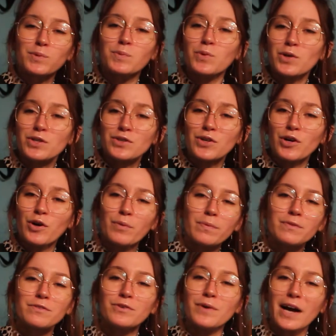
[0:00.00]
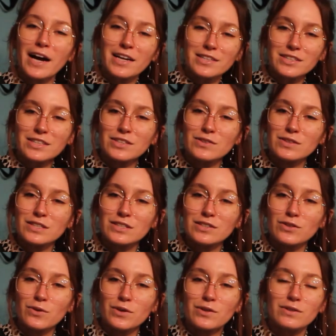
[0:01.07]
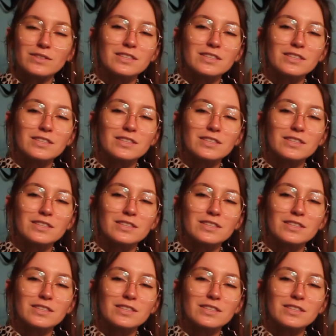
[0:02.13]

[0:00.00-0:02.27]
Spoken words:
wardrobe if you actually do these tutorials.